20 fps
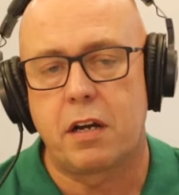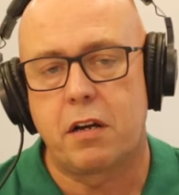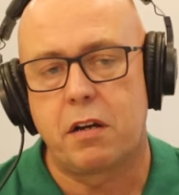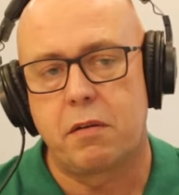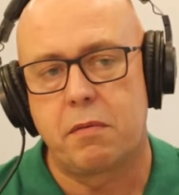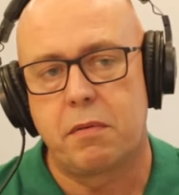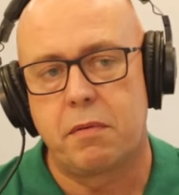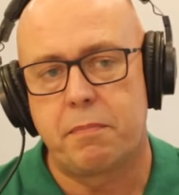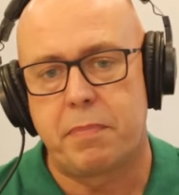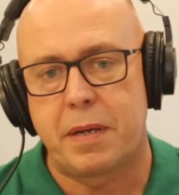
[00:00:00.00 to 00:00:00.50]
uh,
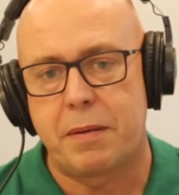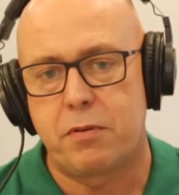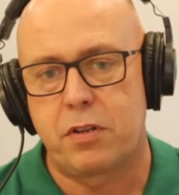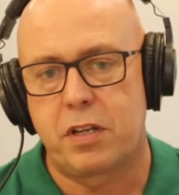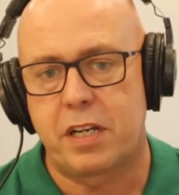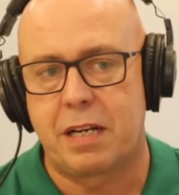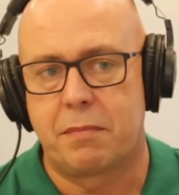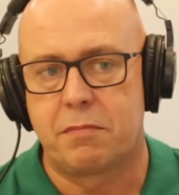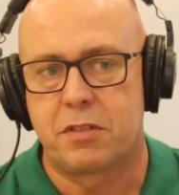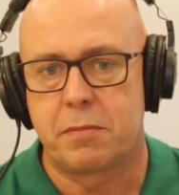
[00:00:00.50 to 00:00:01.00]
people
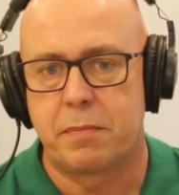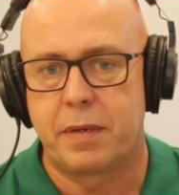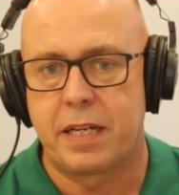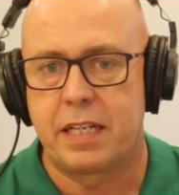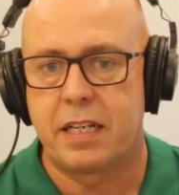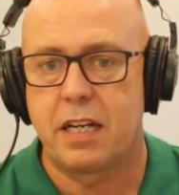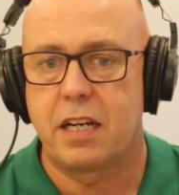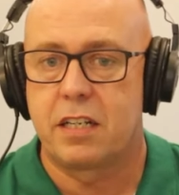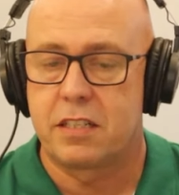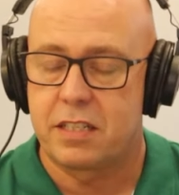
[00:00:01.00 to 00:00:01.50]
that come to
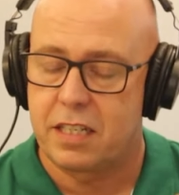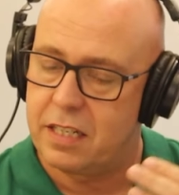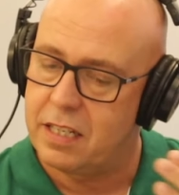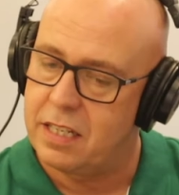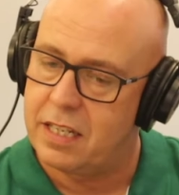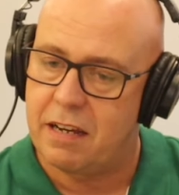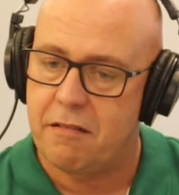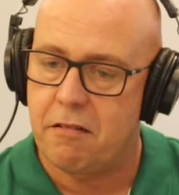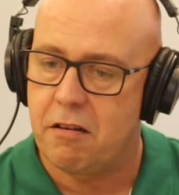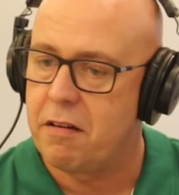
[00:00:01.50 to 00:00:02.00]
me, I say,
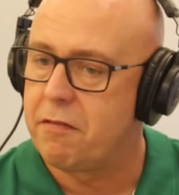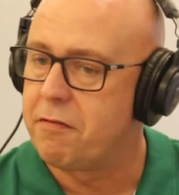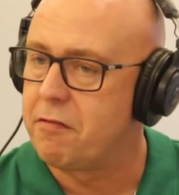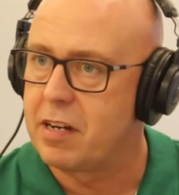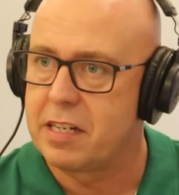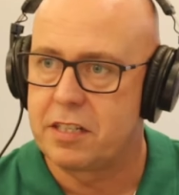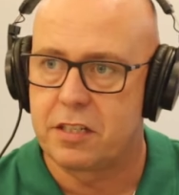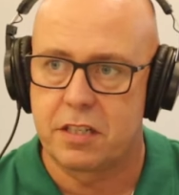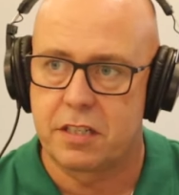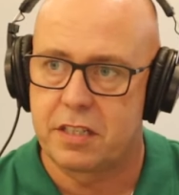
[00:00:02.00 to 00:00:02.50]
there are other
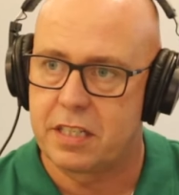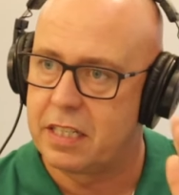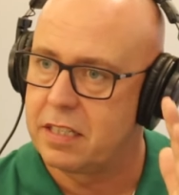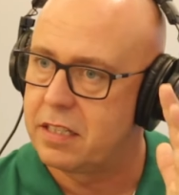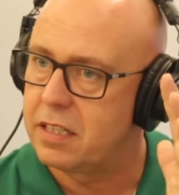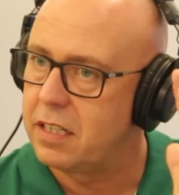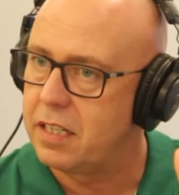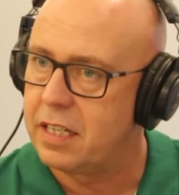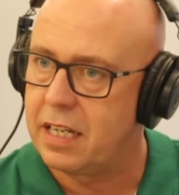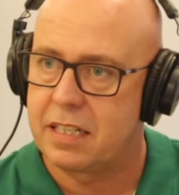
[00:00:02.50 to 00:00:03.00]

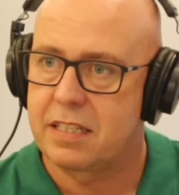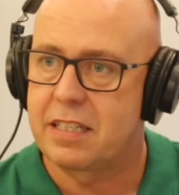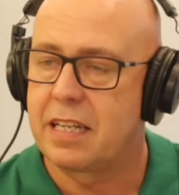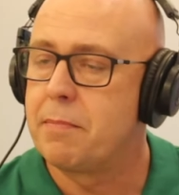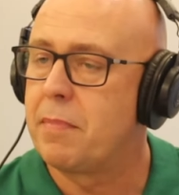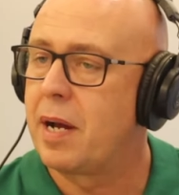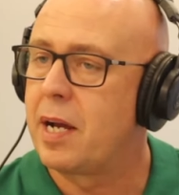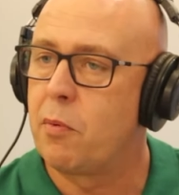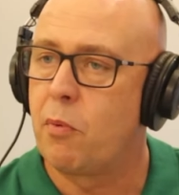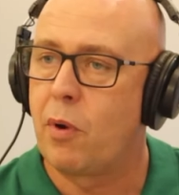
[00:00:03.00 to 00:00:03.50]
agencies. Yes, they
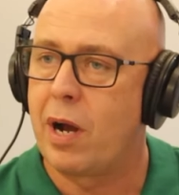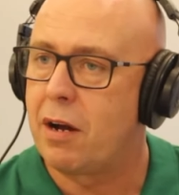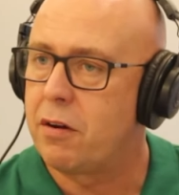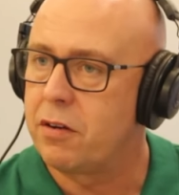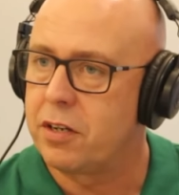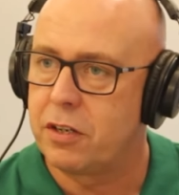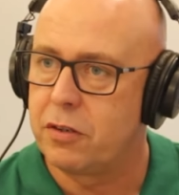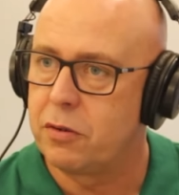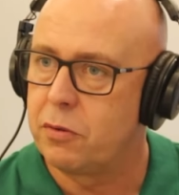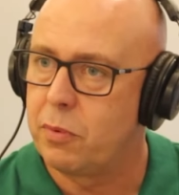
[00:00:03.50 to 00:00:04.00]
may wow
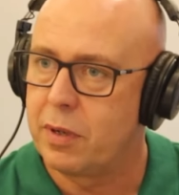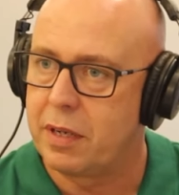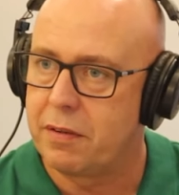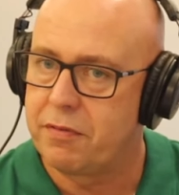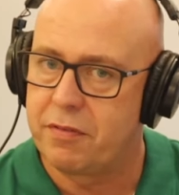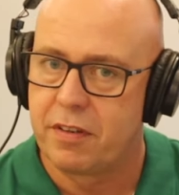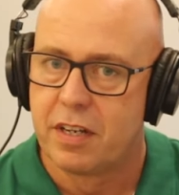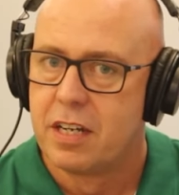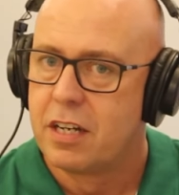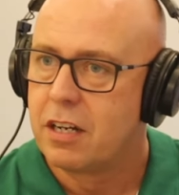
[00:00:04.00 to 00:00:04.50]
you
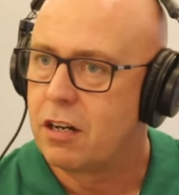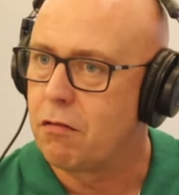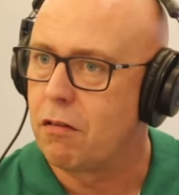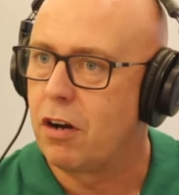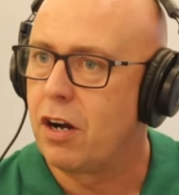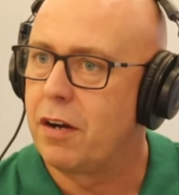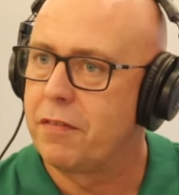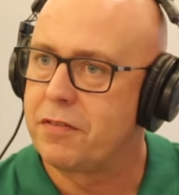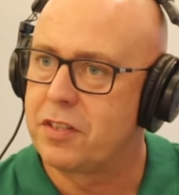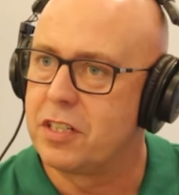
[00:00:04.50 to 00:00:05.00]
with
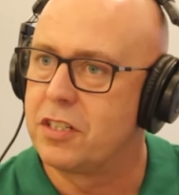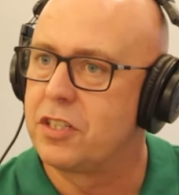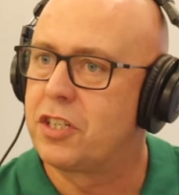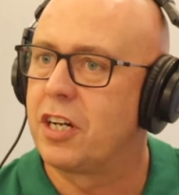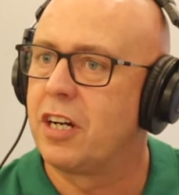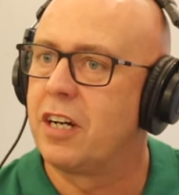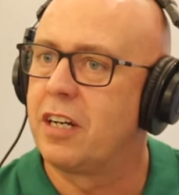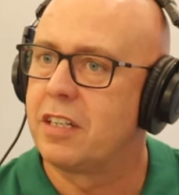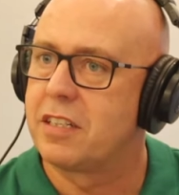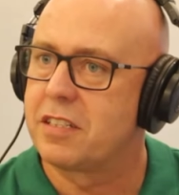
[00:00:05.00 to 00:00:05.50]
graphs and
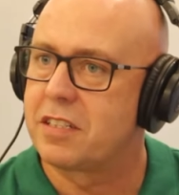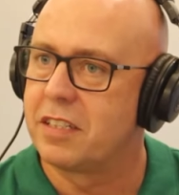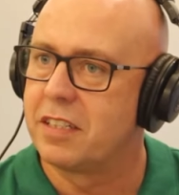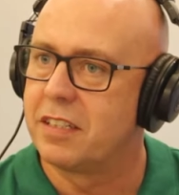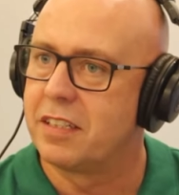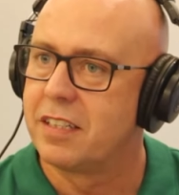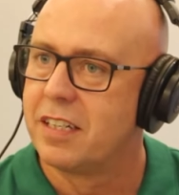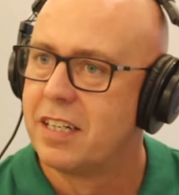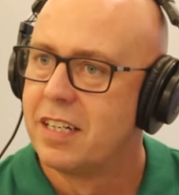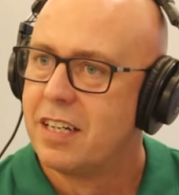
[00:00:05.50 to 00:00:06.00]
charts
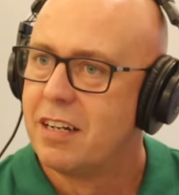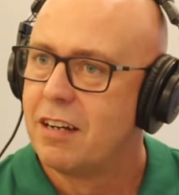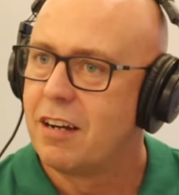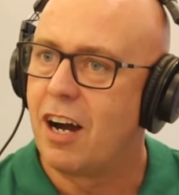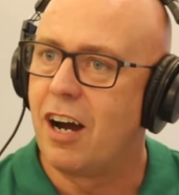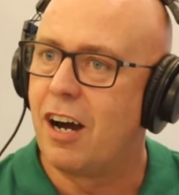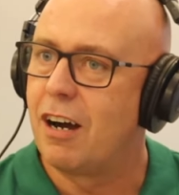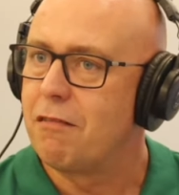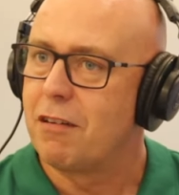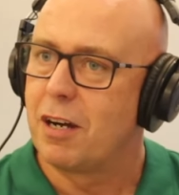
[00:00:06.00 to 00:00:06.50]
and mm.
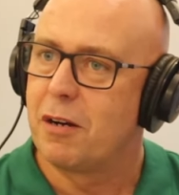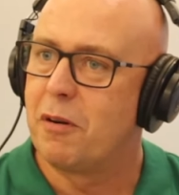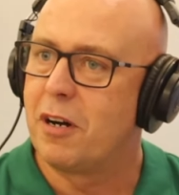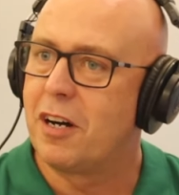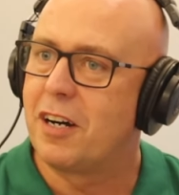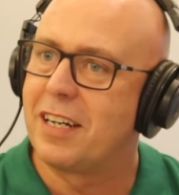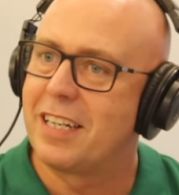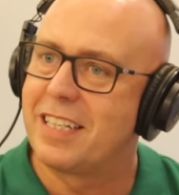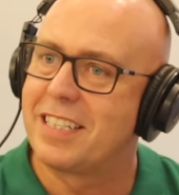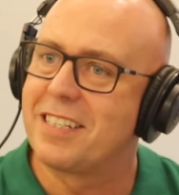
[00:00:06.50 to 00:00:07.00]
R
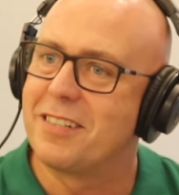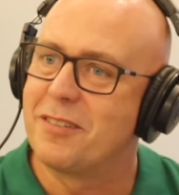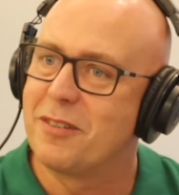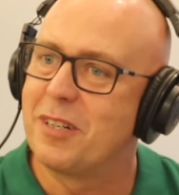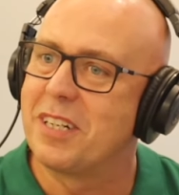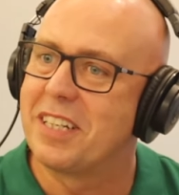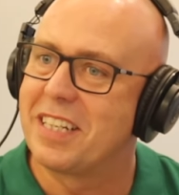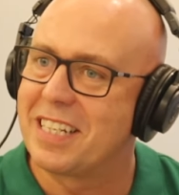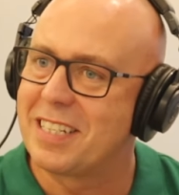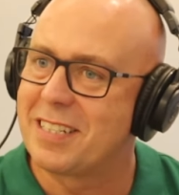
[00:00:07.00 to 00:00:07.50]
O Is and
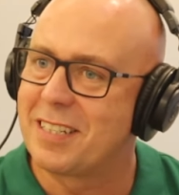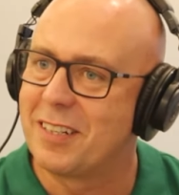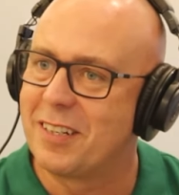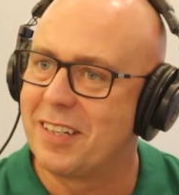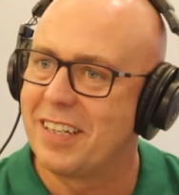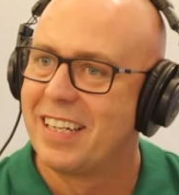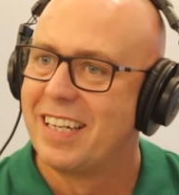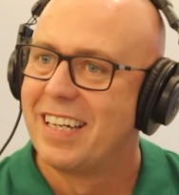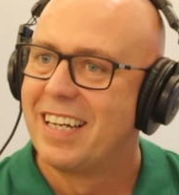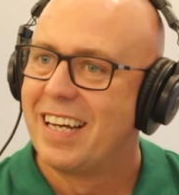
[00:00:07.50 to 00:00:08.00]
all of this.
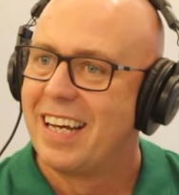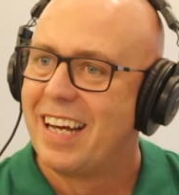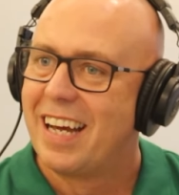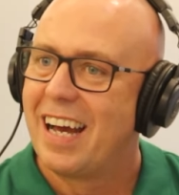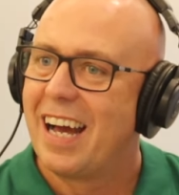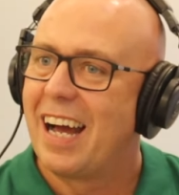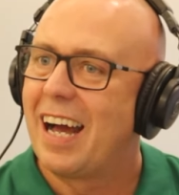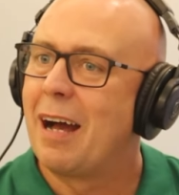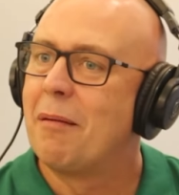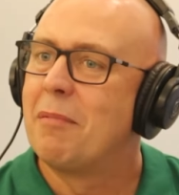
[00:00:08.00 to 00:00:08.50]
Yeah, stuff. Hate that
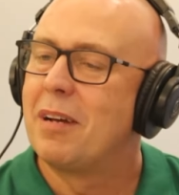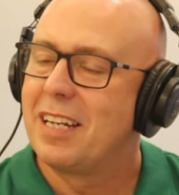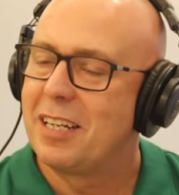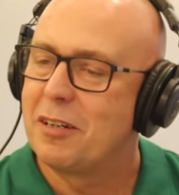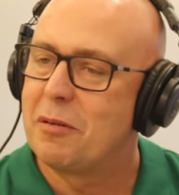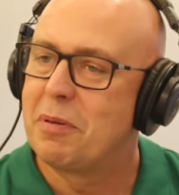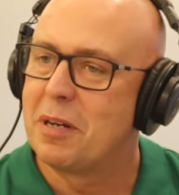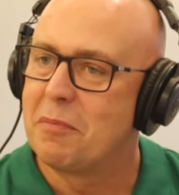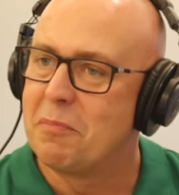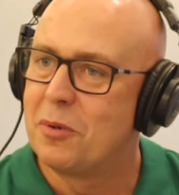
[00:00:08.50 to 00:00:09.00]
word. I'm a
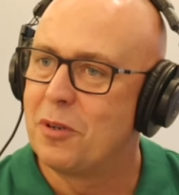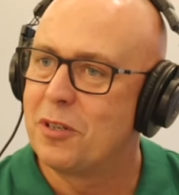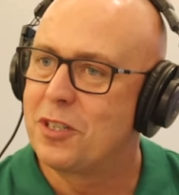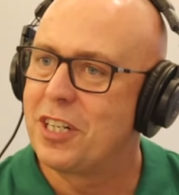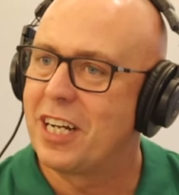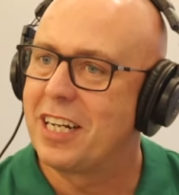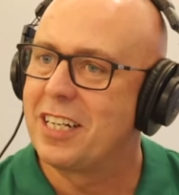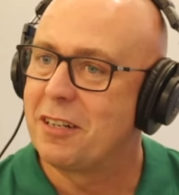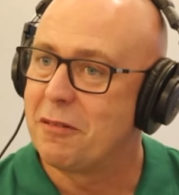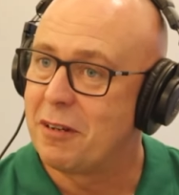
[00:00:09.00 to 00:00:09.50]
little that bit acronym. more
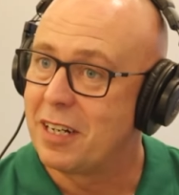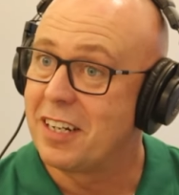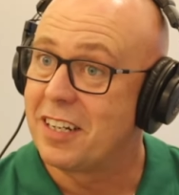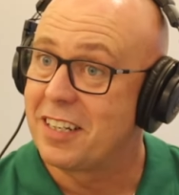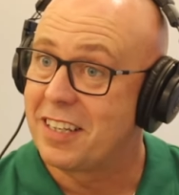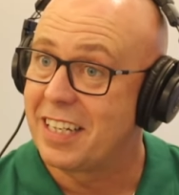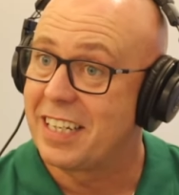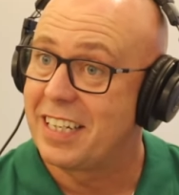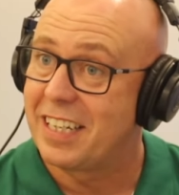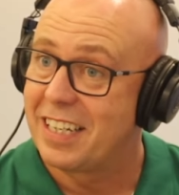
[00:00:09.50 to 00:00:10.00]
genuine, I
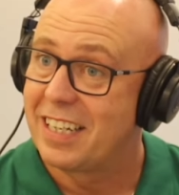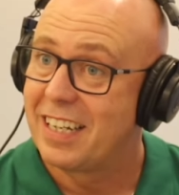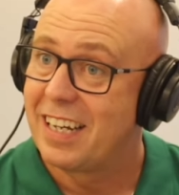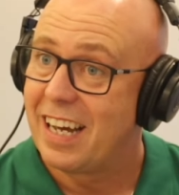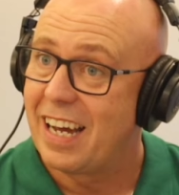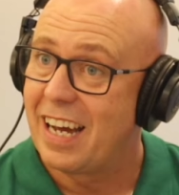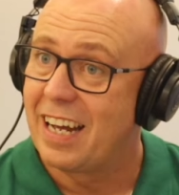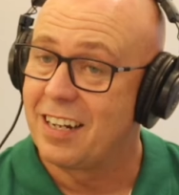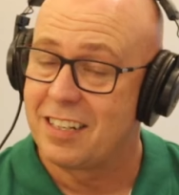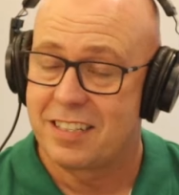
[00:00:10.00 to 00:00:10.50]
think.
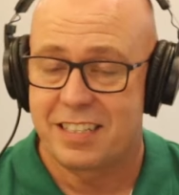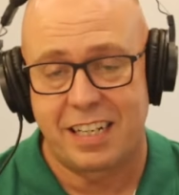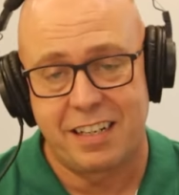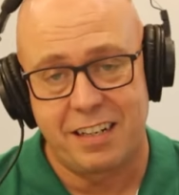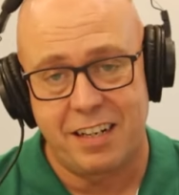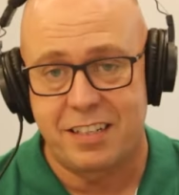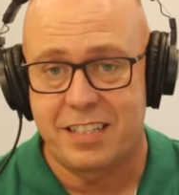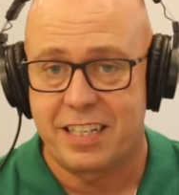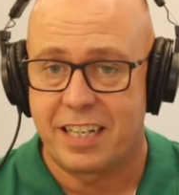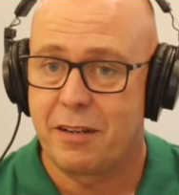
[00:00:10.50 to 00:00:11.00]
Yeah. And I say,
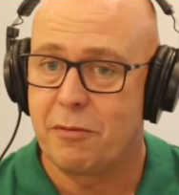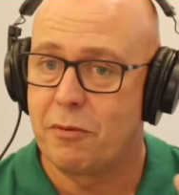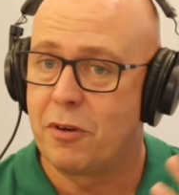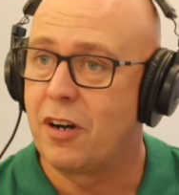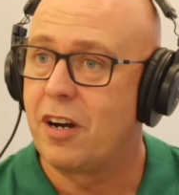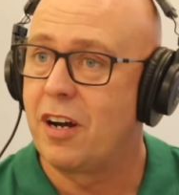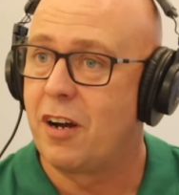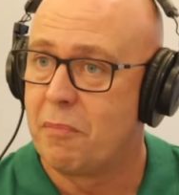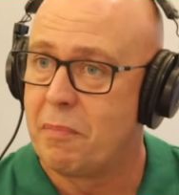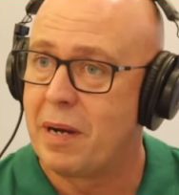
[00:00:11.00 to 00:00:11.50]
I'll tell you
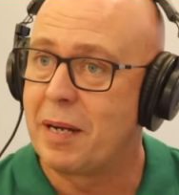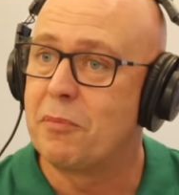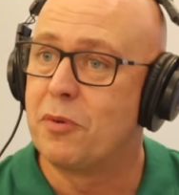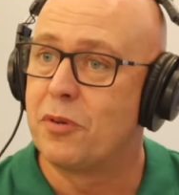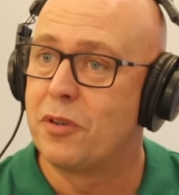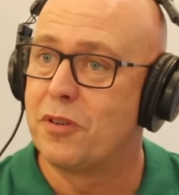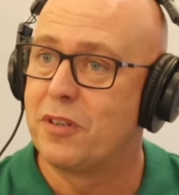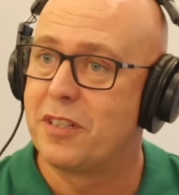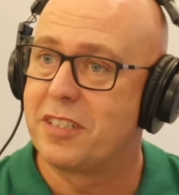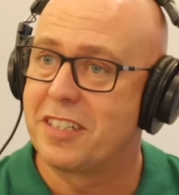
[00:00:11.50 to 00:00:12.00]
what, I'll make
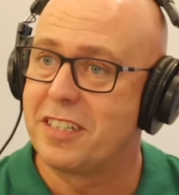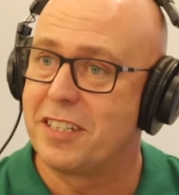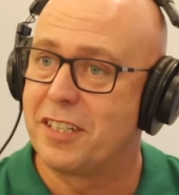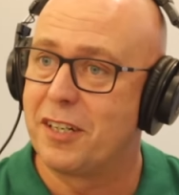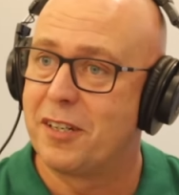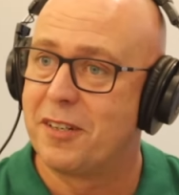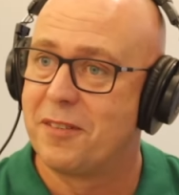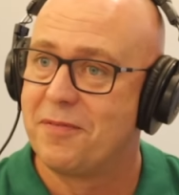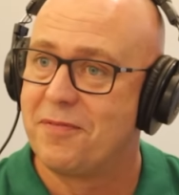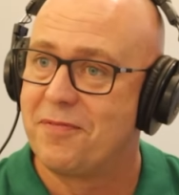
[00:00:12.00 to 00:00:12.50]
more noise than you.
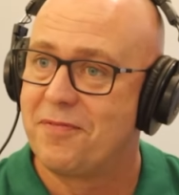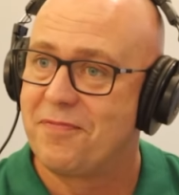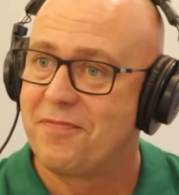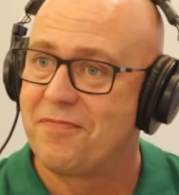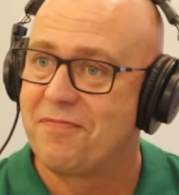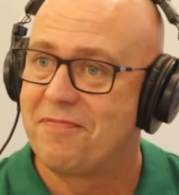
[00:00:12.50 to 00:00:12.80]
Yeah,